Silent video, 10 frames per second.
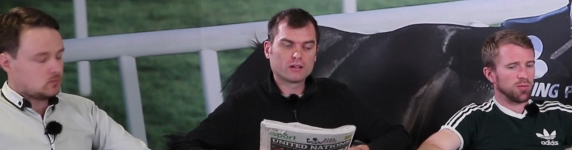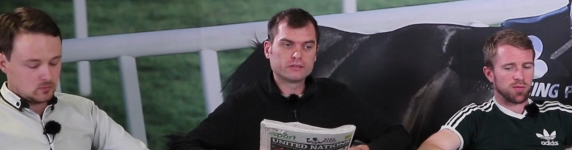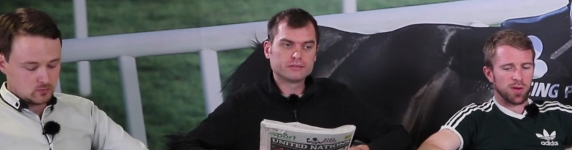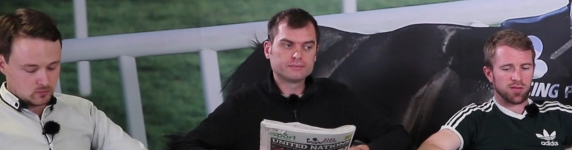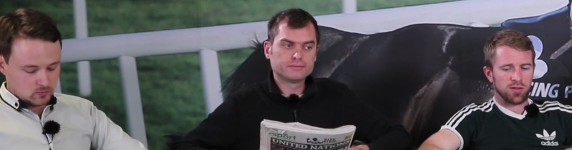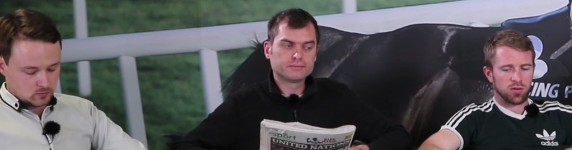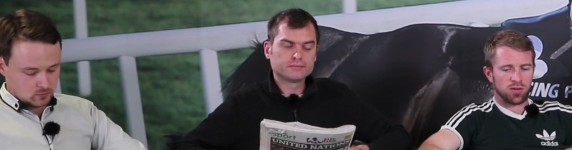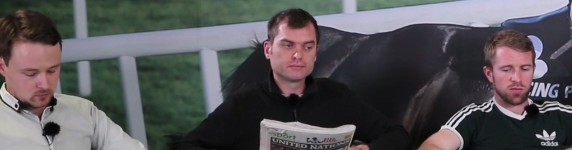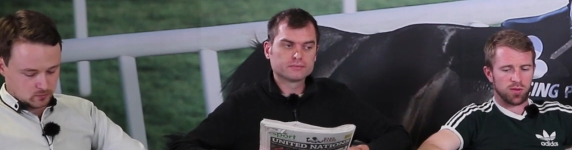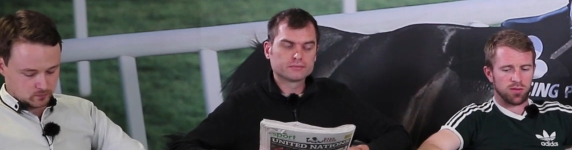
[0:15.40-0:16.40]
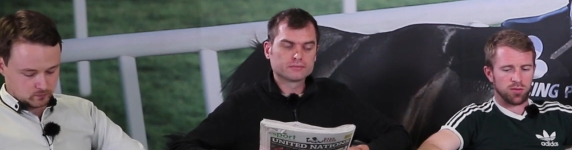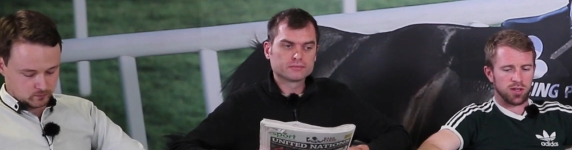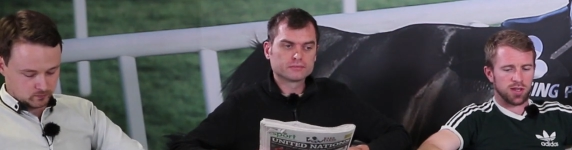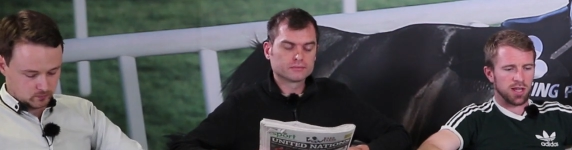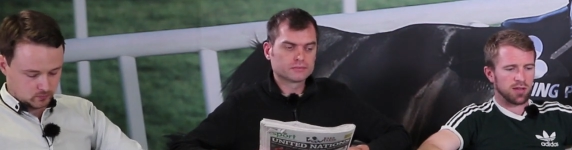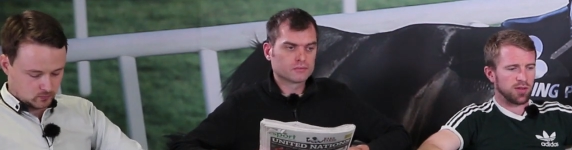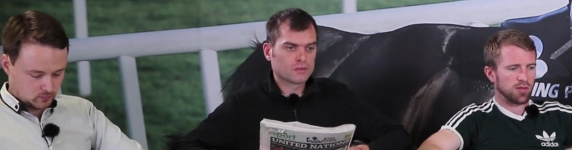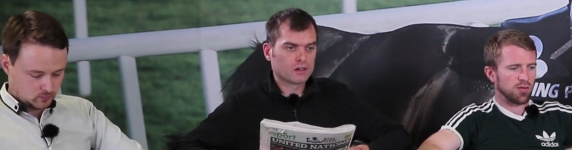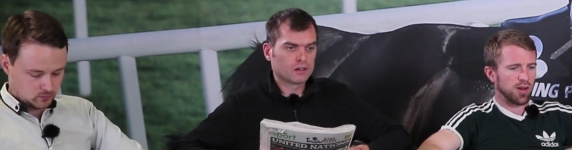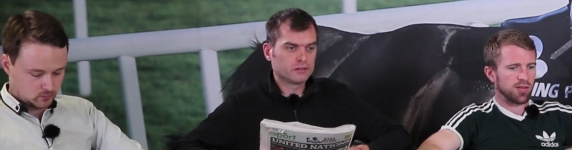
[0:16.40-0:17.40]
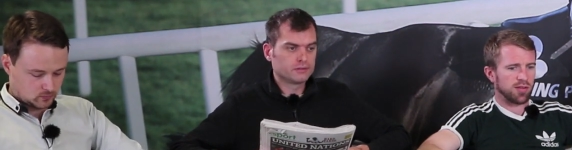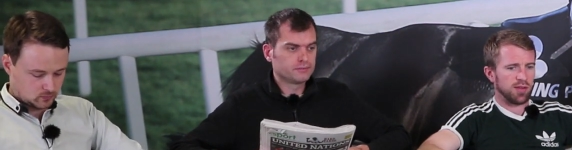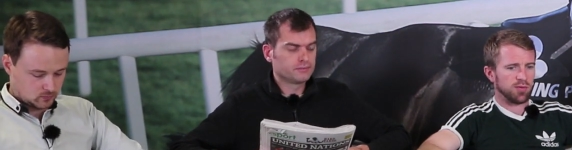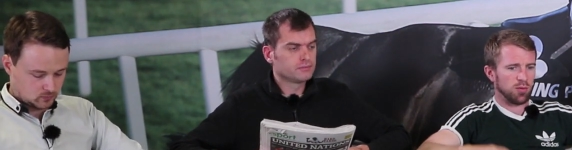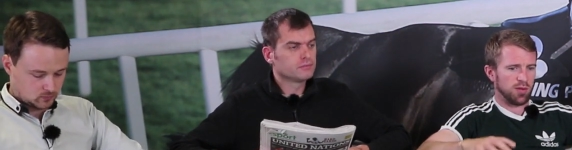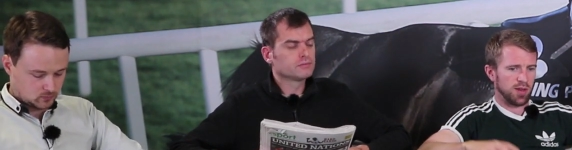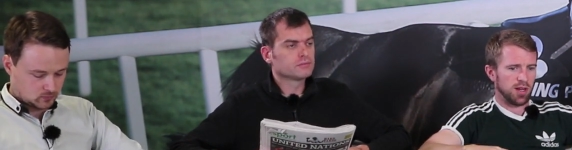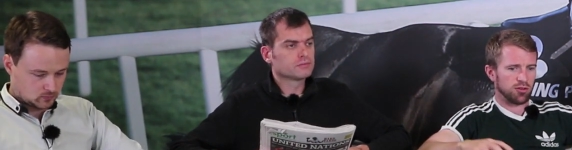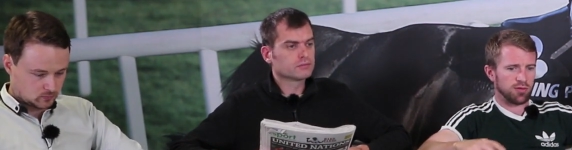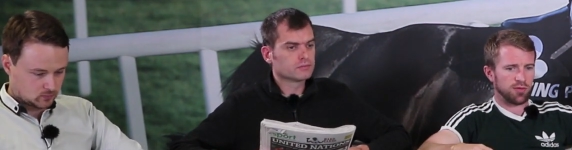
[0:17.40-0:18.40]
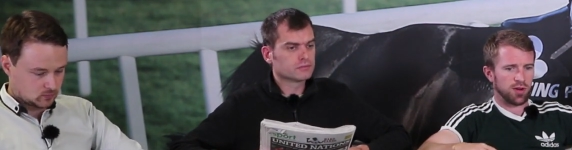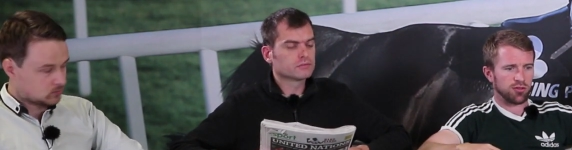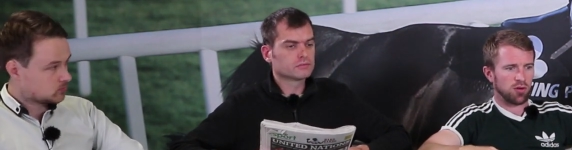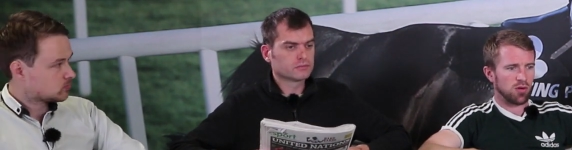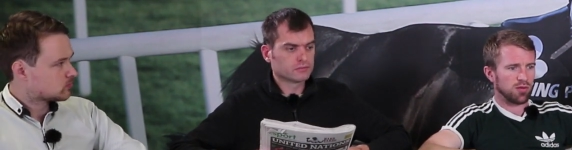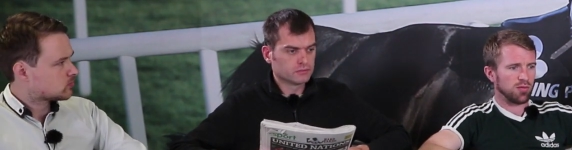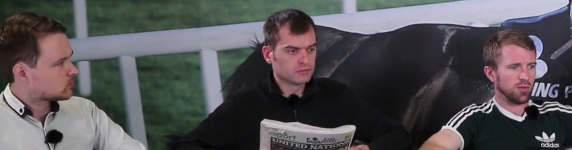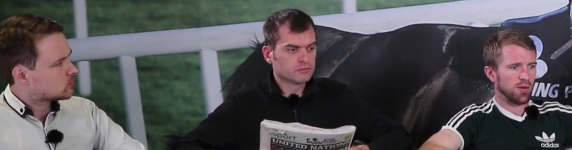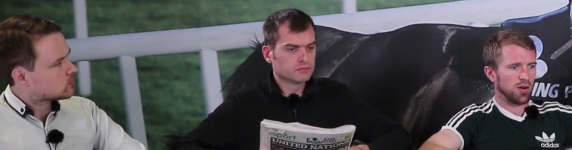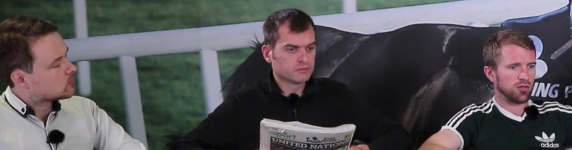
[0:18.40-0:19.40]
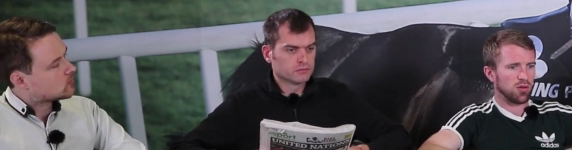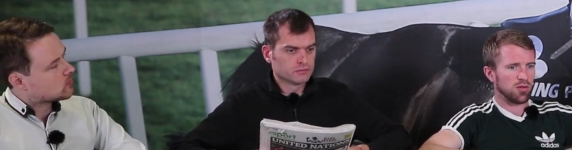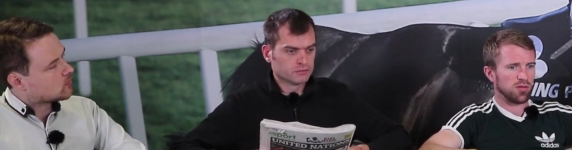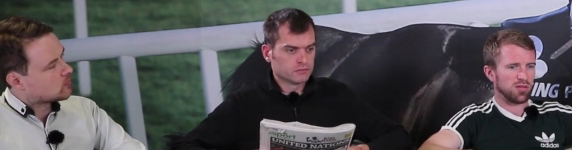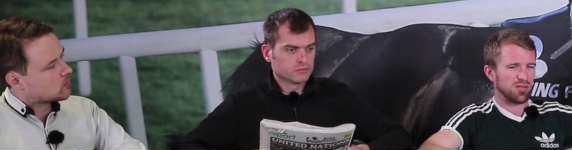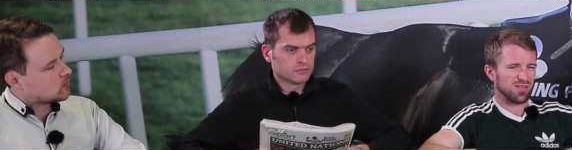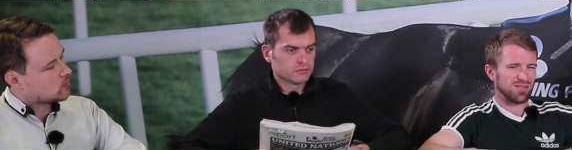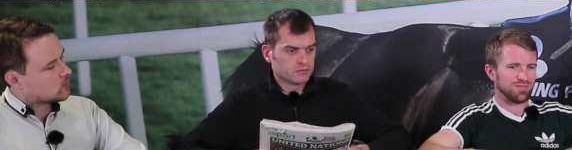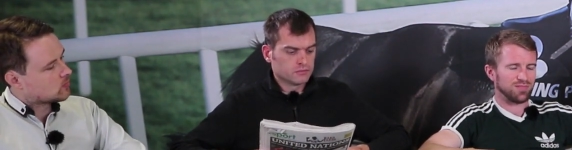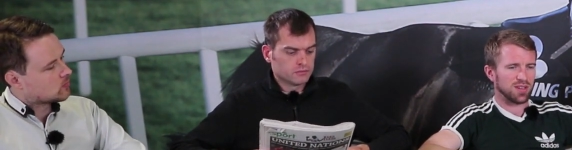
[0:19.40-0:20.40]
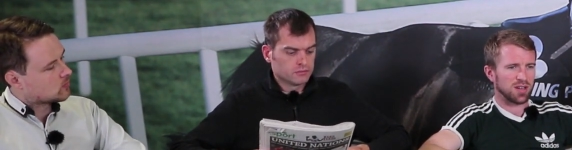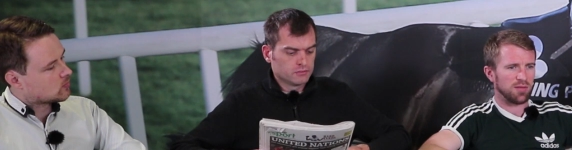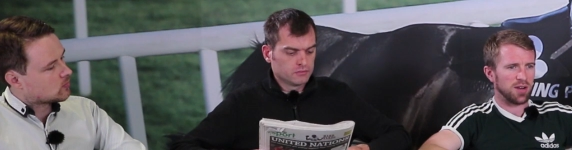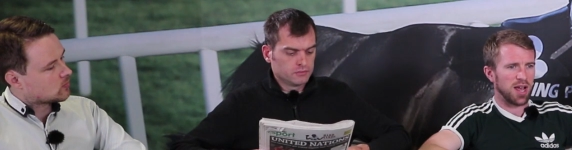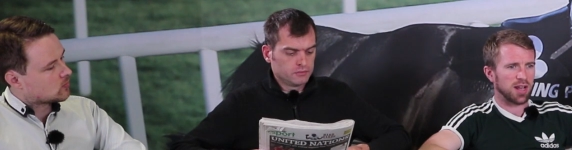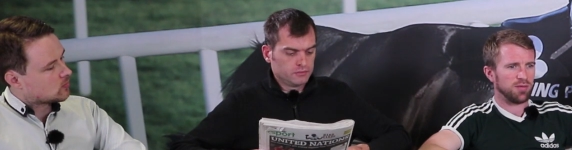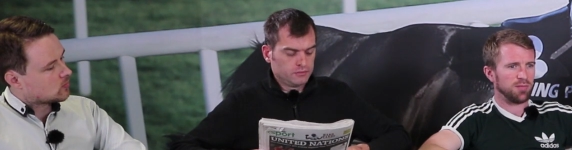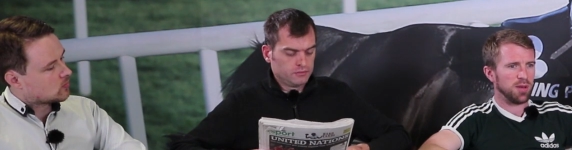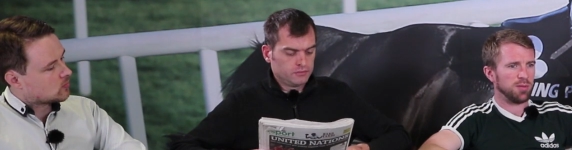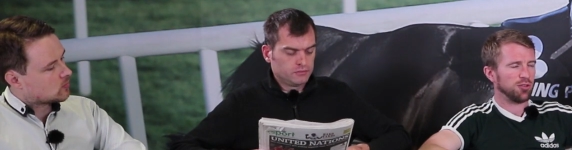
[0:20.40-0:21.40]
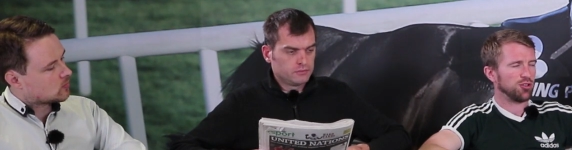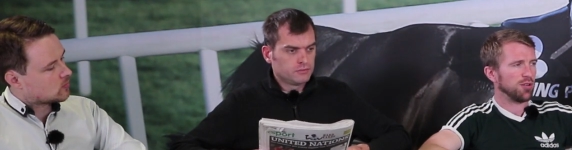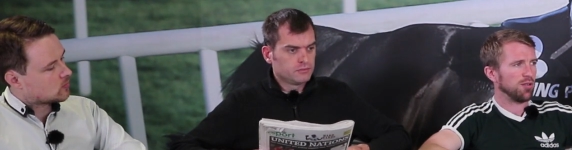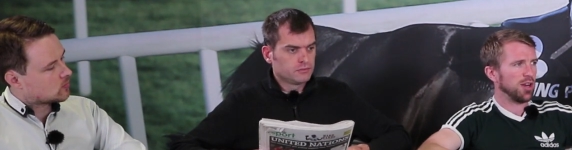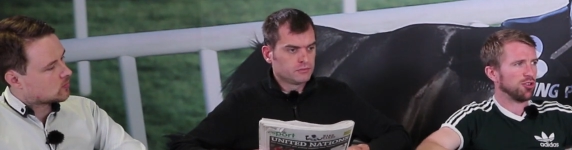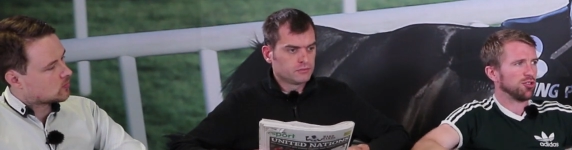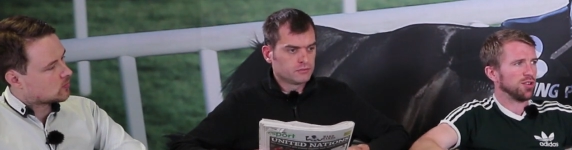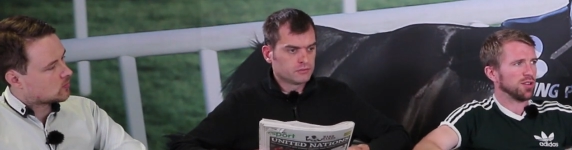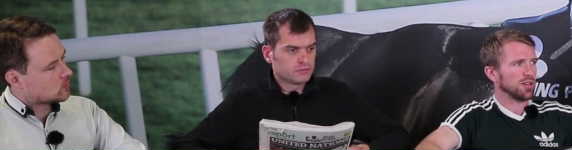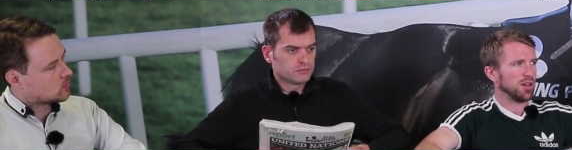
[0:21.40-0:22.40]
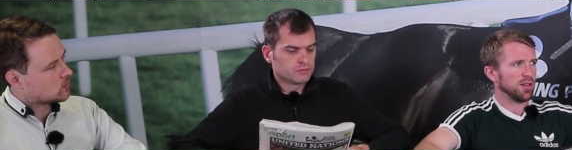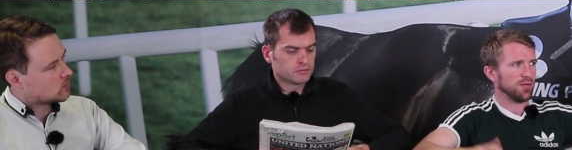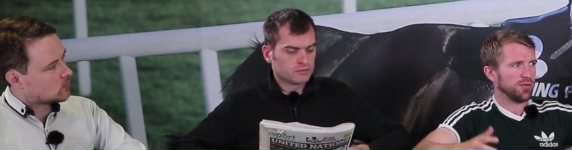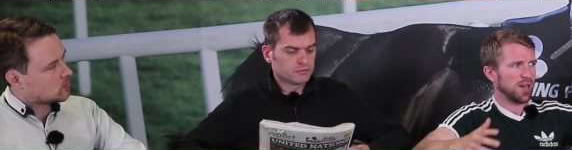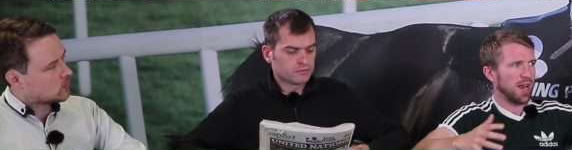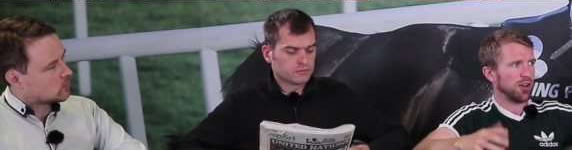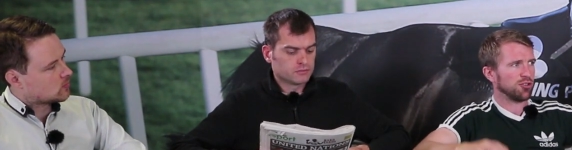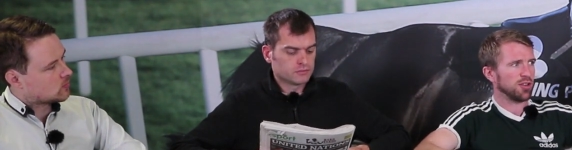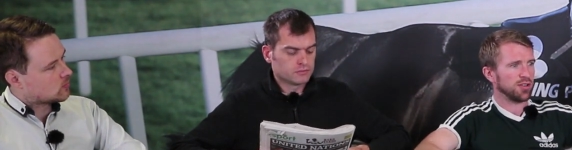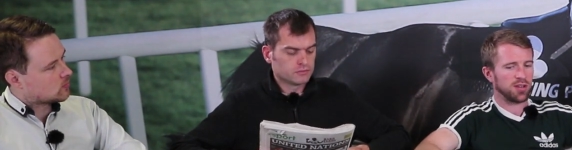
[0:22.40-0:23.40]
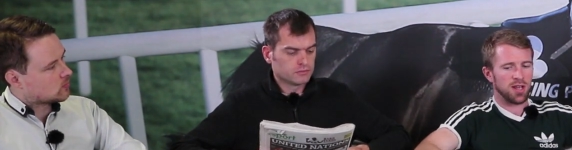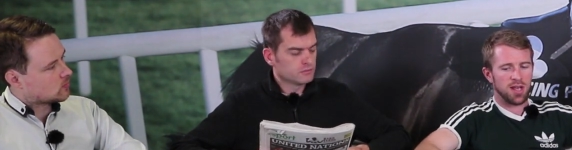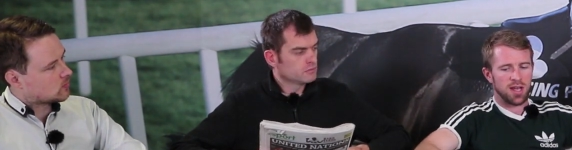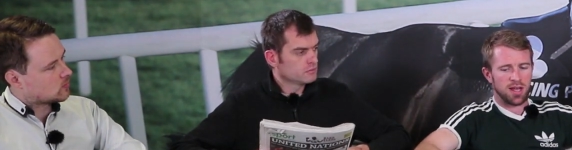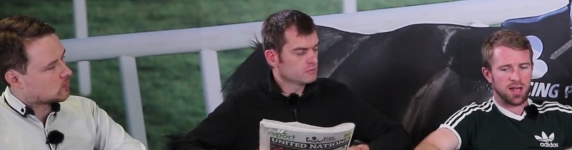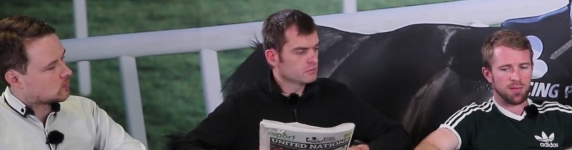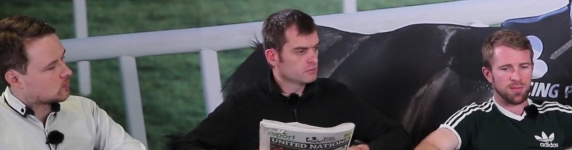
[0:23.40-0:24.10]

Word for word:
Speaker 1: respects, you know, because when, when you think of this race, is even though we've English and French horses and we've Irish horses, there's kind of a lack of maybe a generation kind of clash that uh,